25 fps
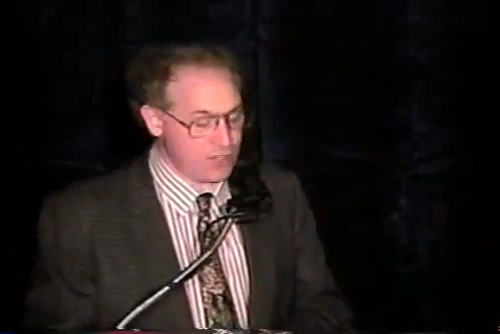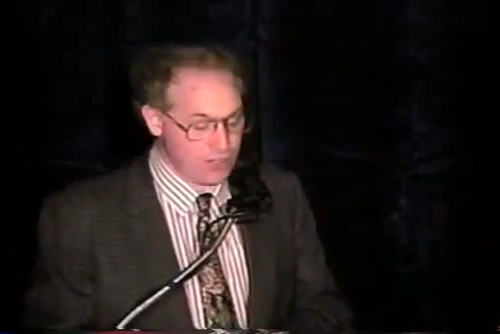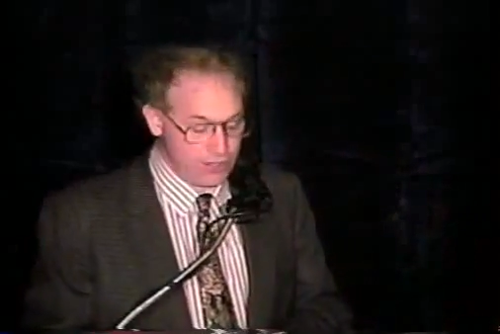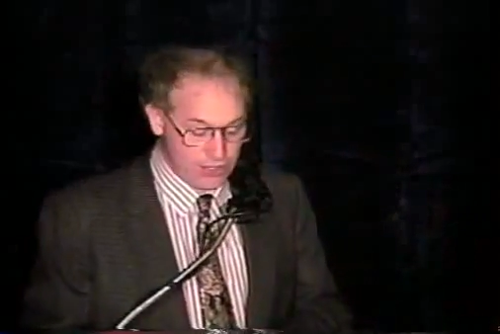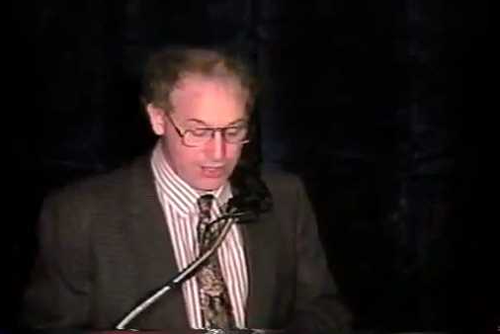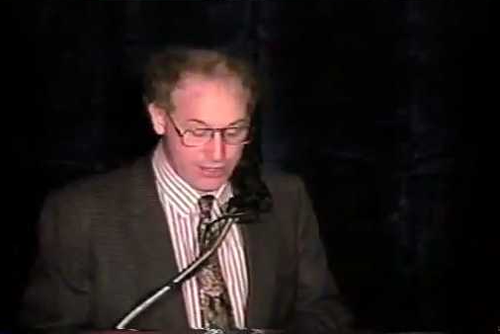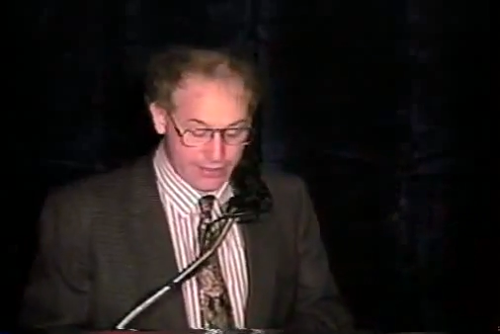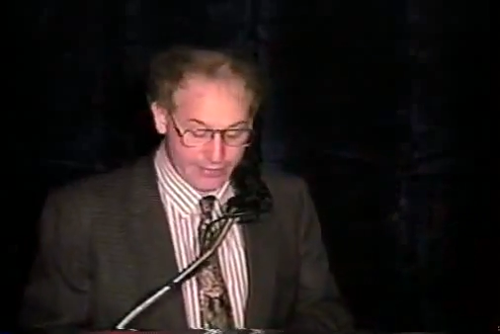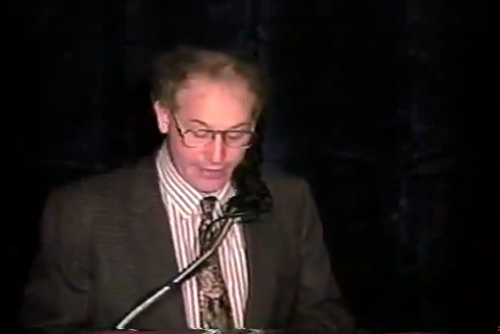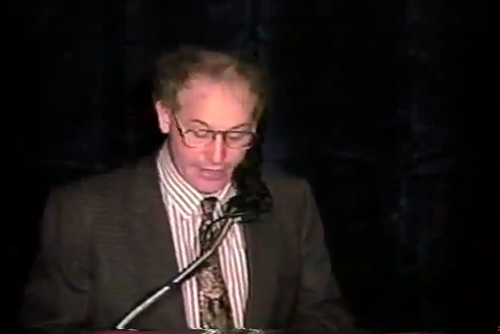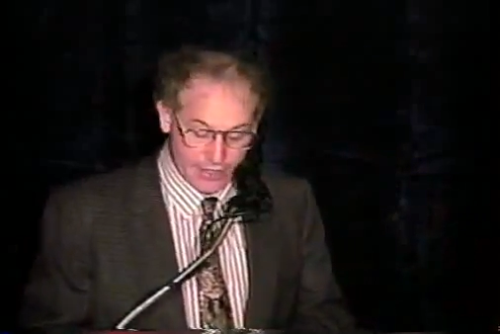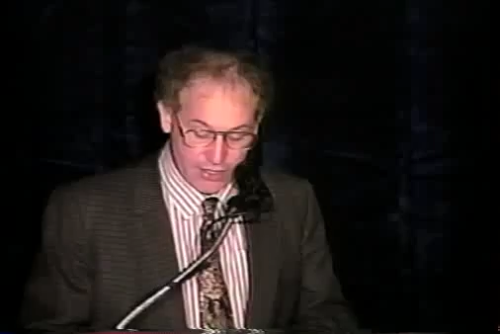
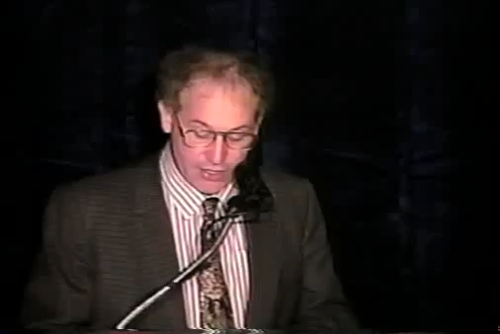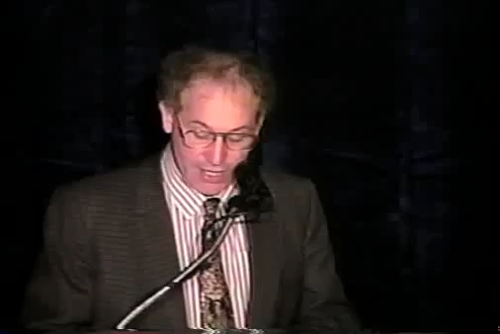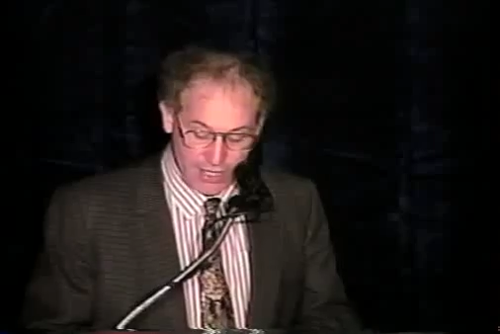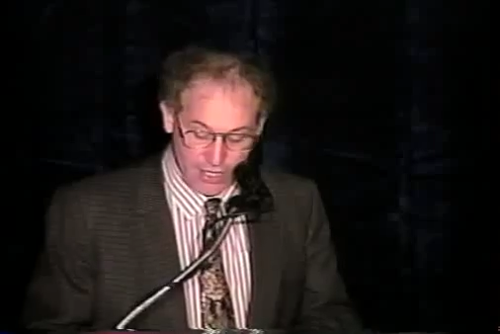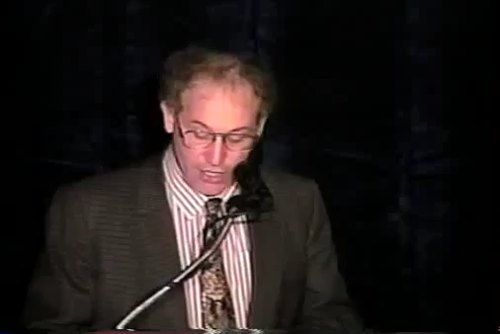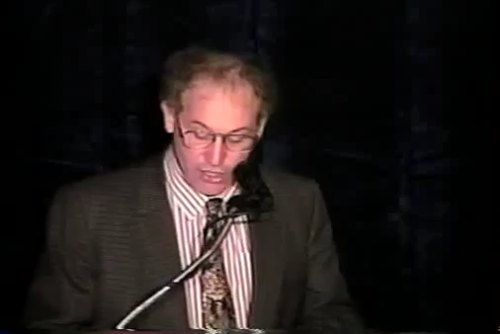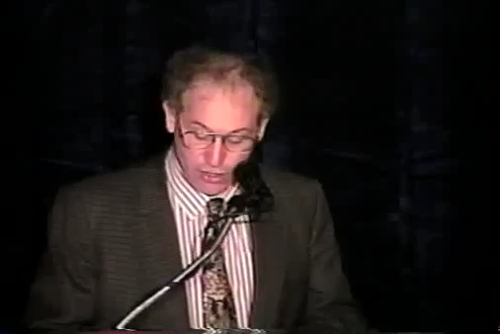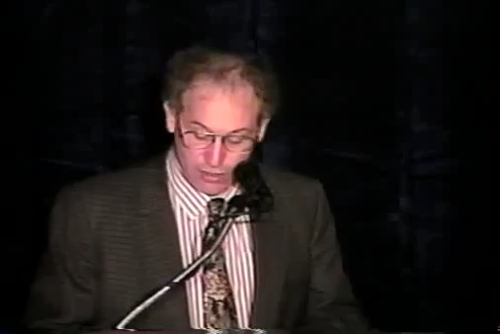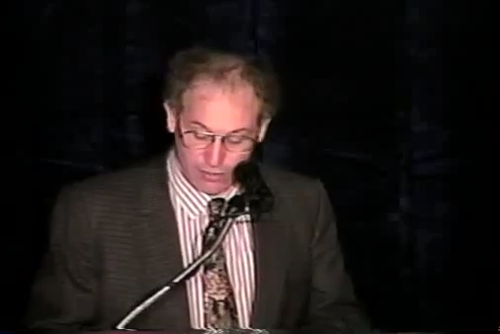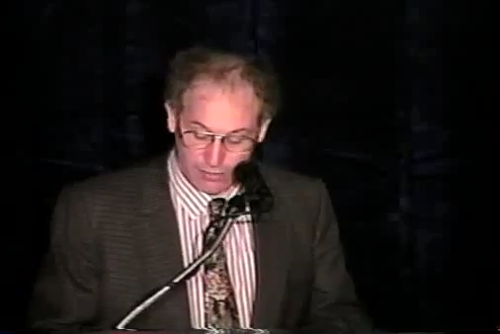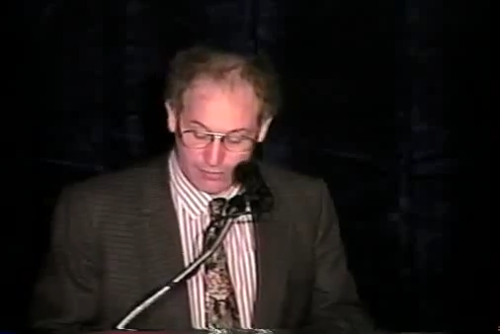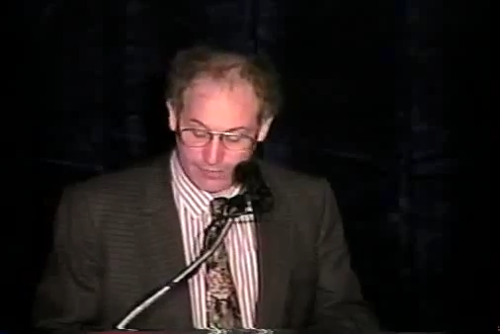
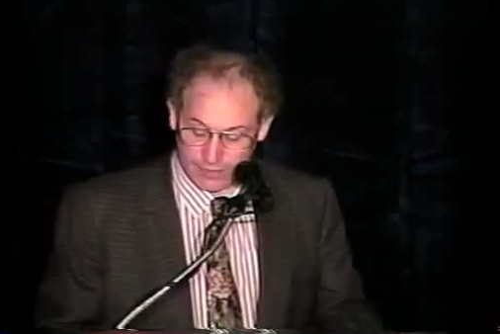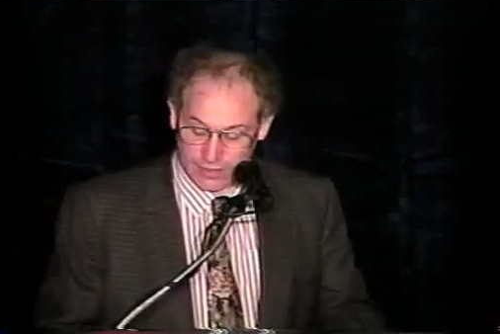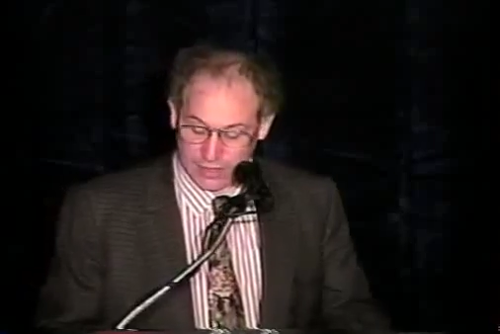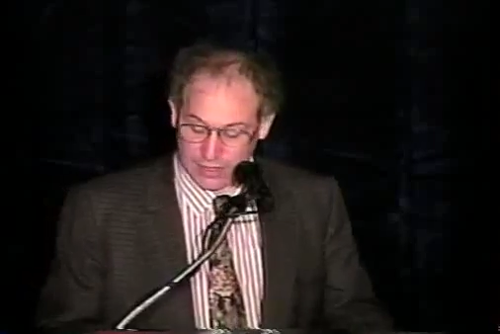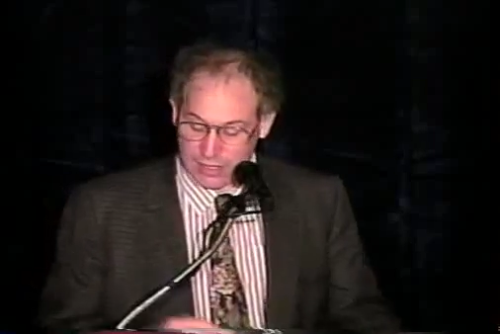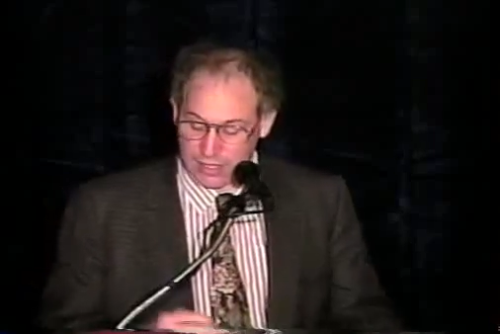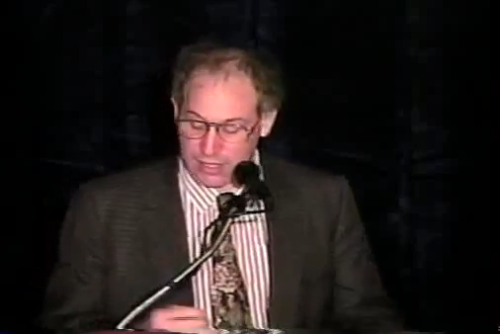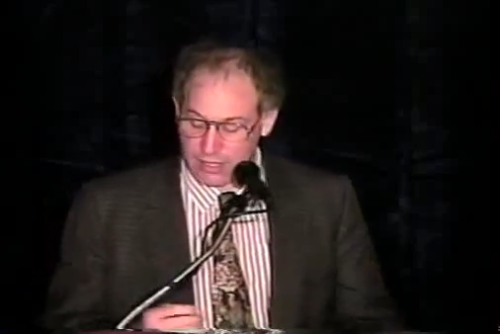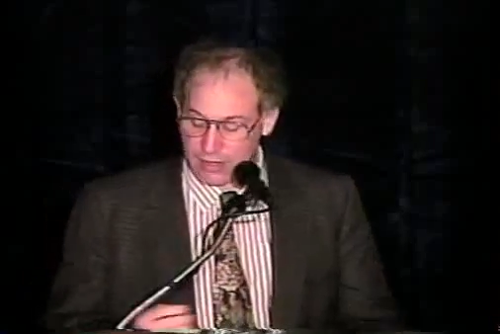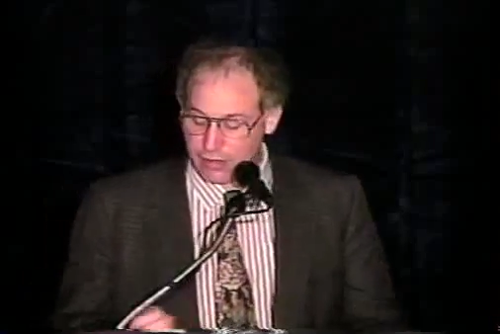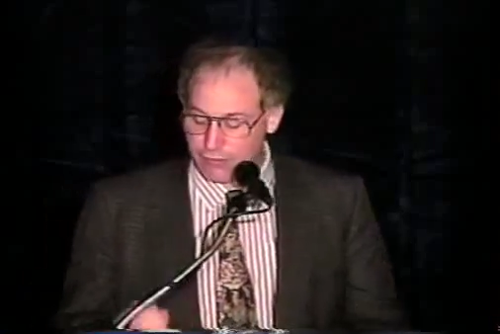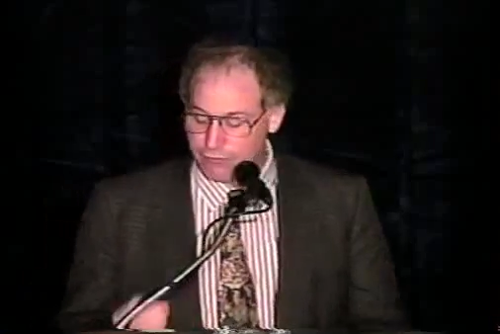civilization,
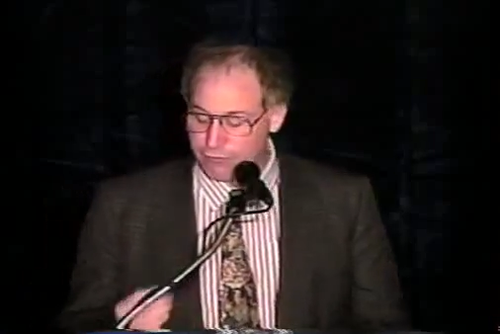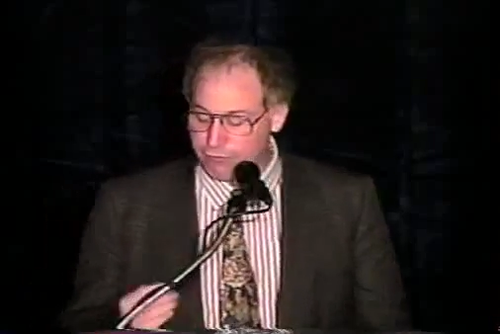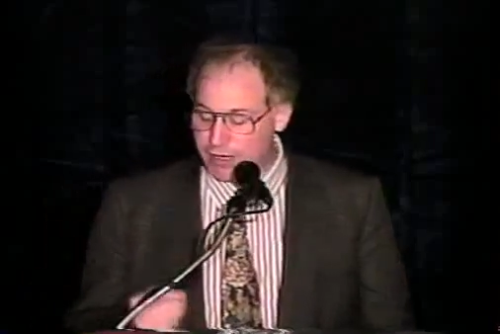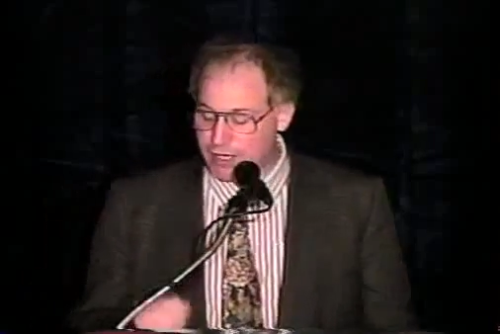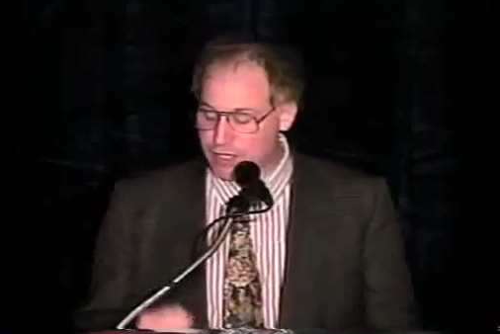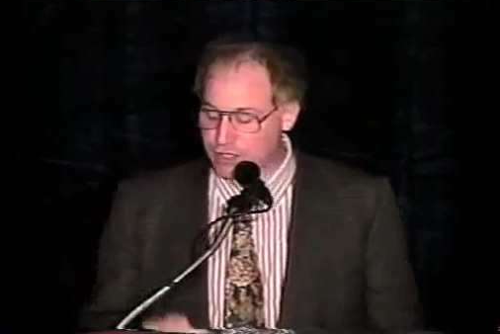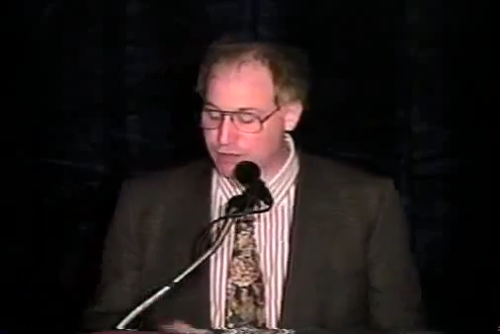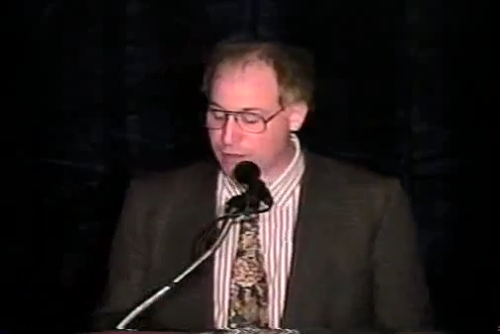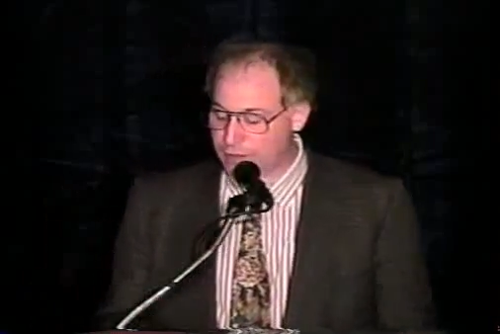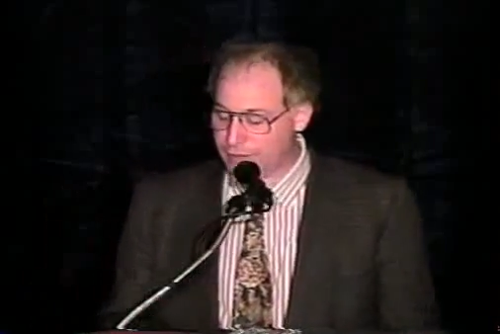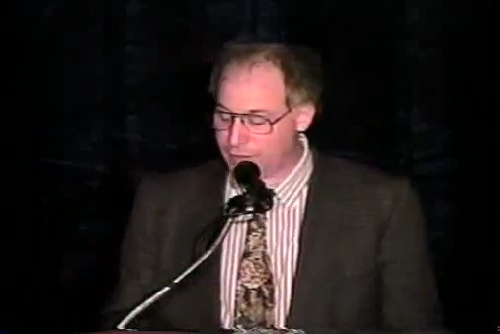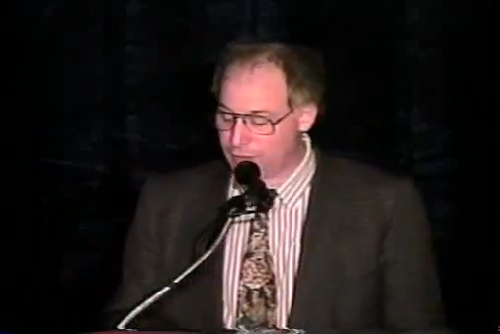the
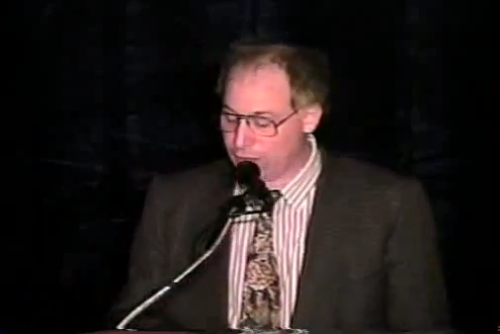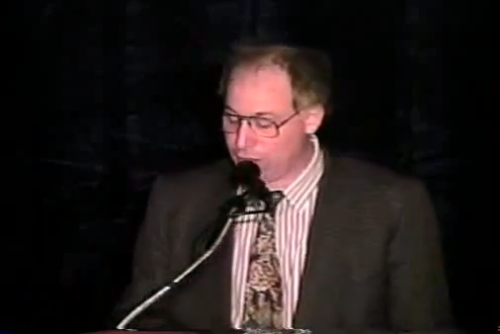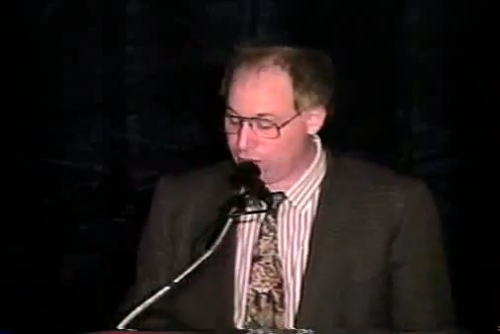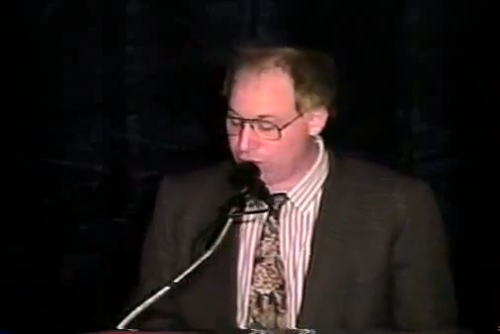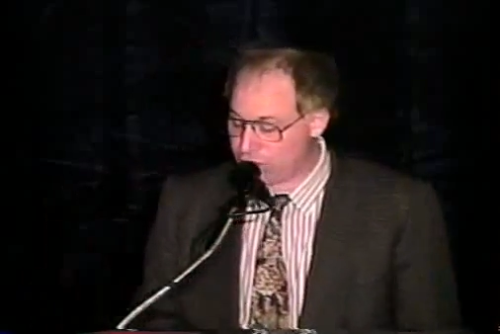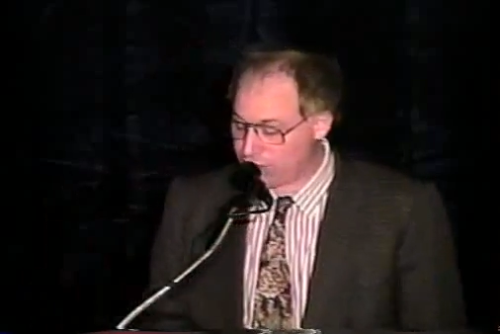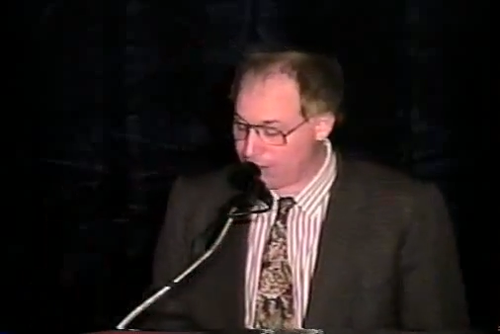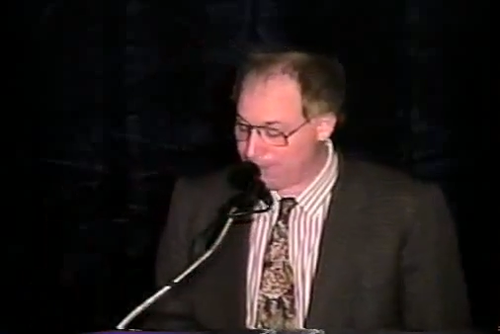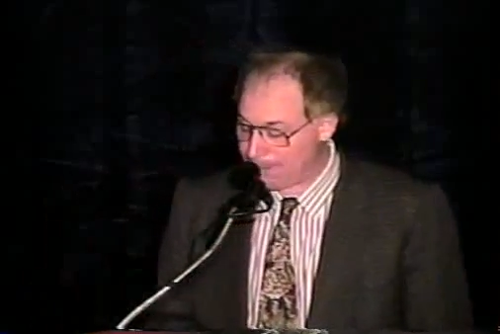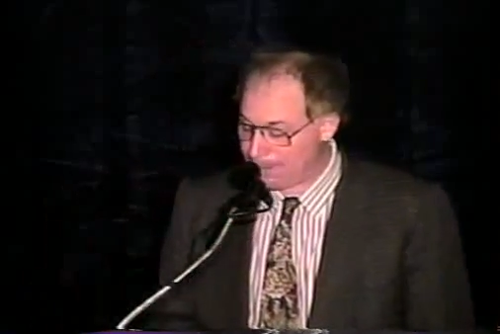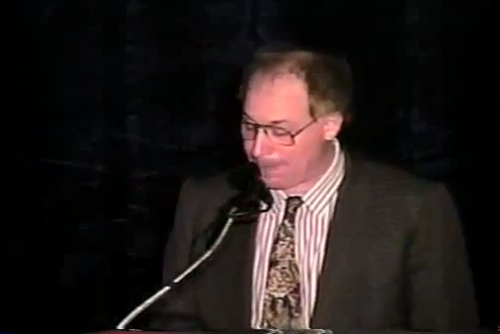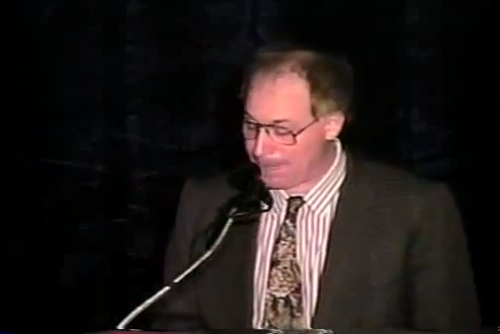French
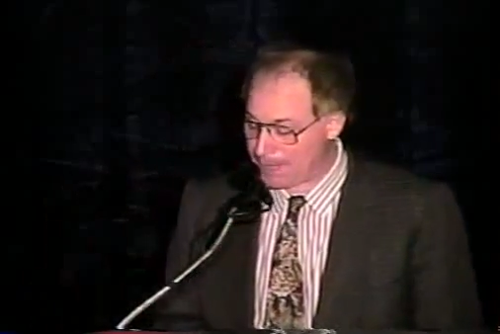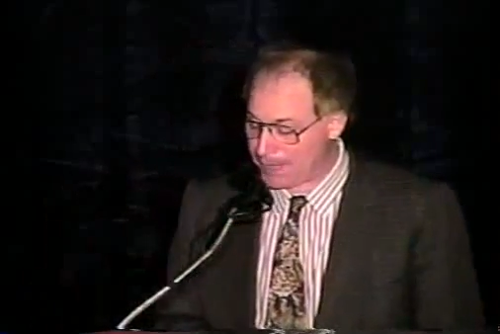Revolution.